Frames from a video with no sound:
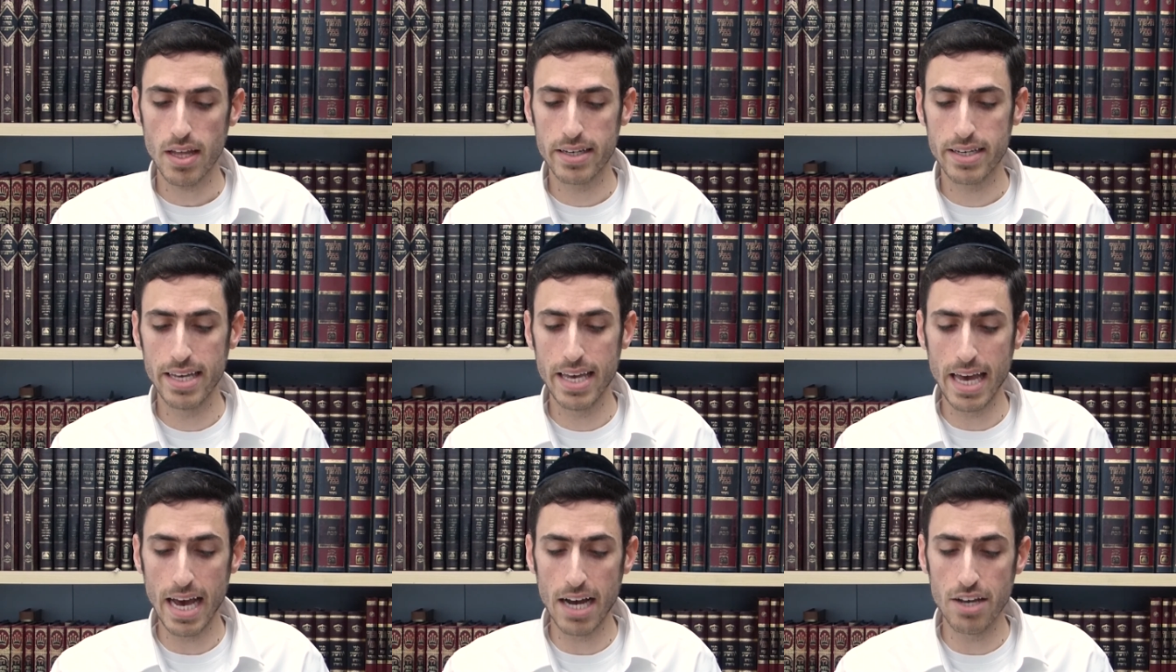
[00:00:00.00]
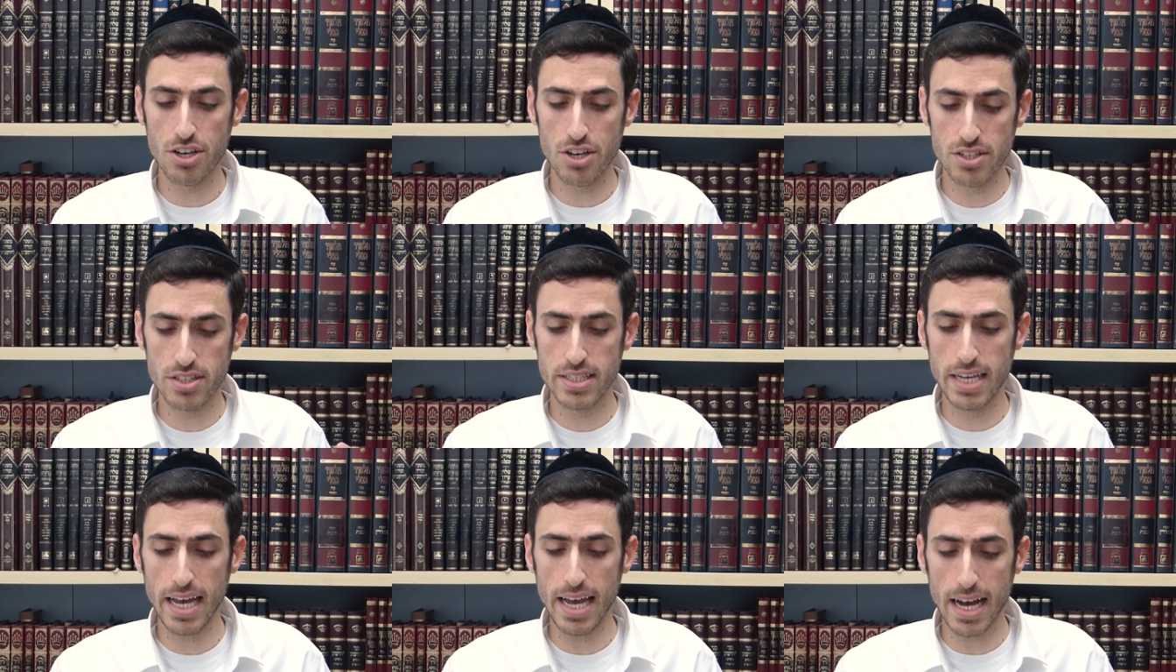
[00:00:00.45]
Ki
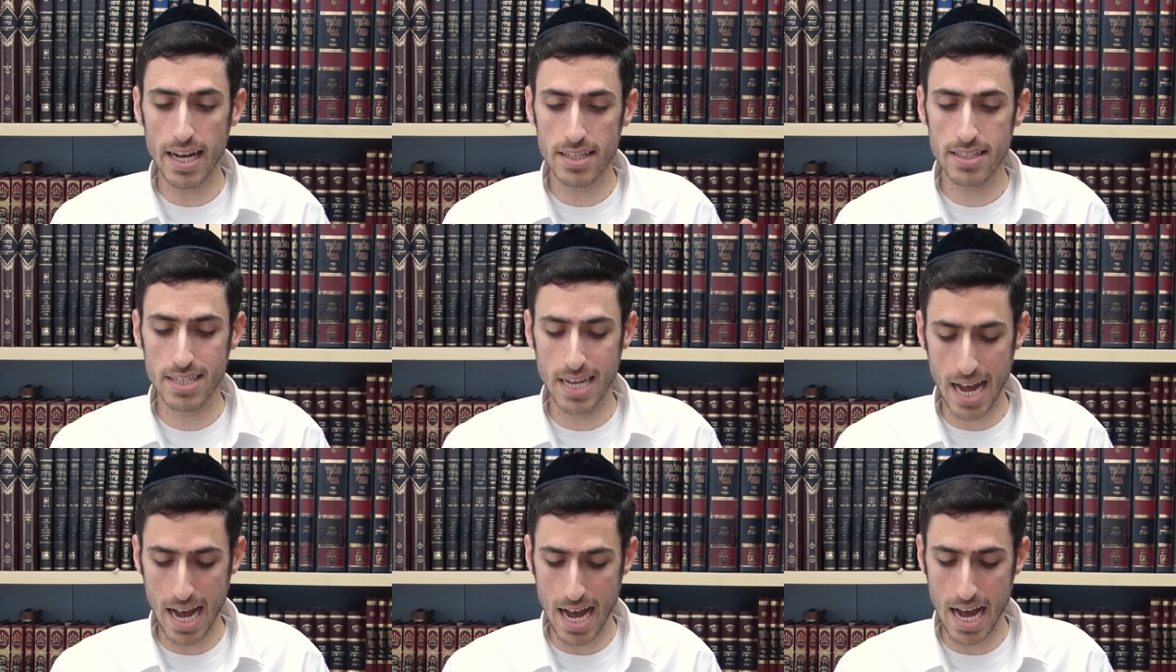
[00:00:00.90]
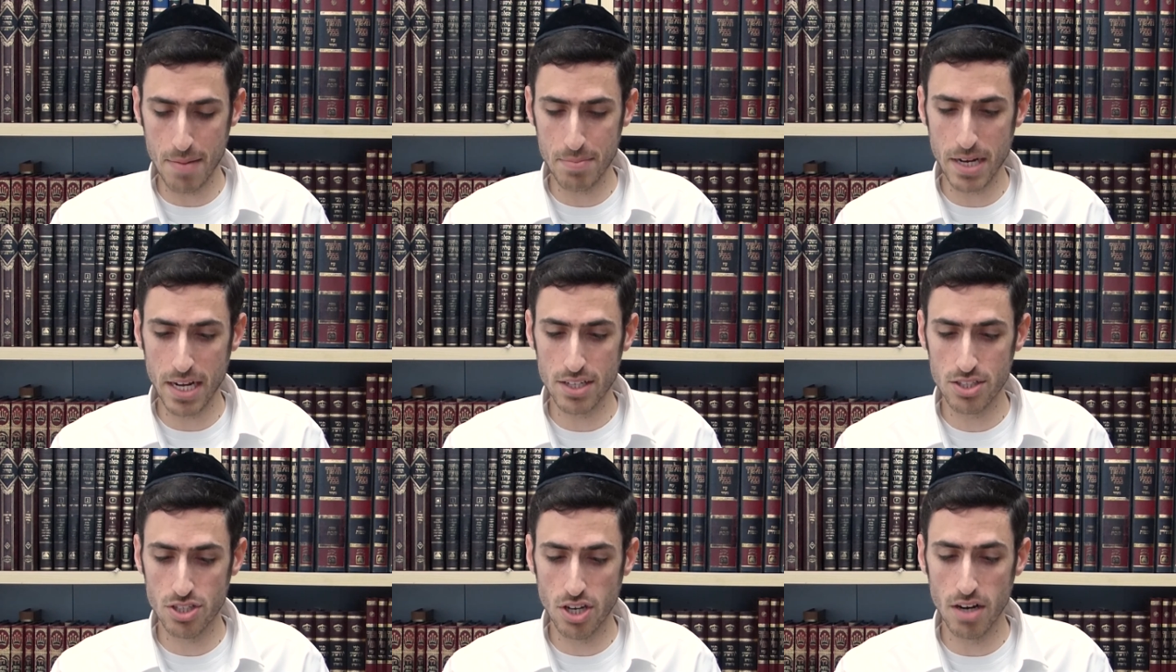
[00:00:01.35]
hayodea tam
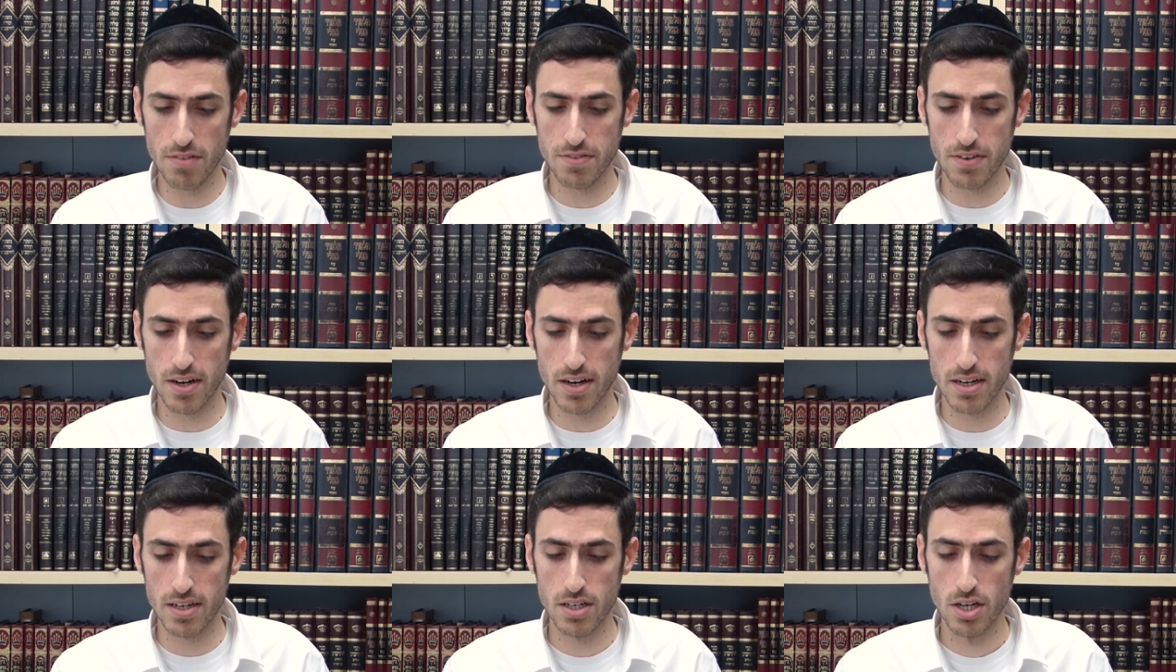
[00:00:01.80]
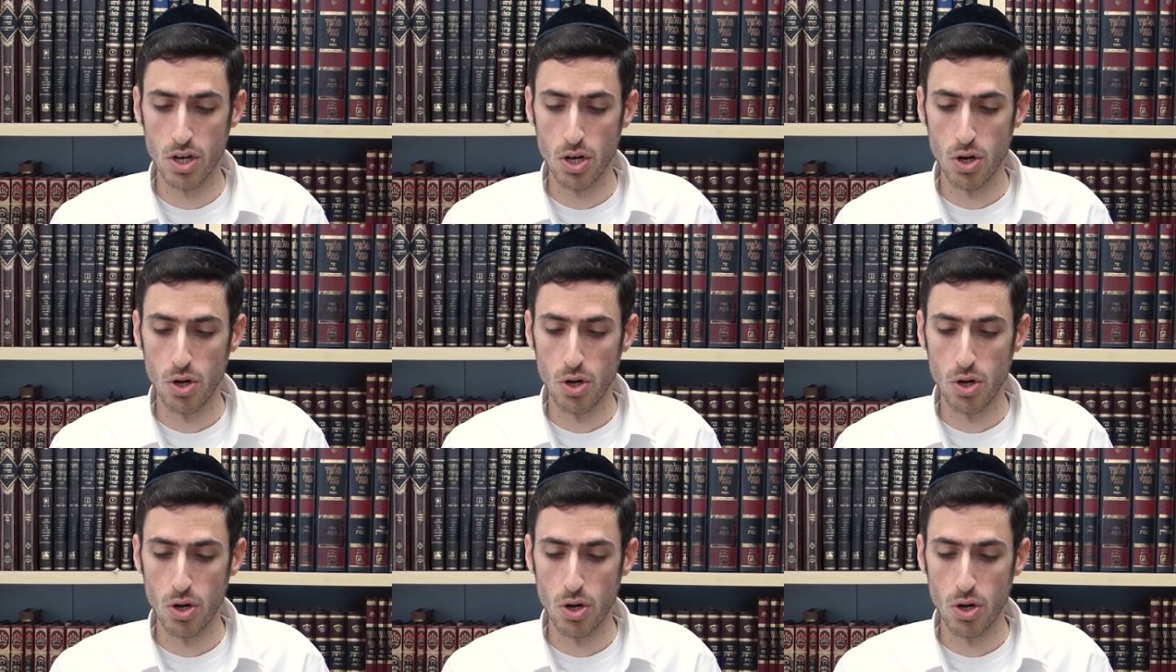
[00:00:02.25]
hadavar,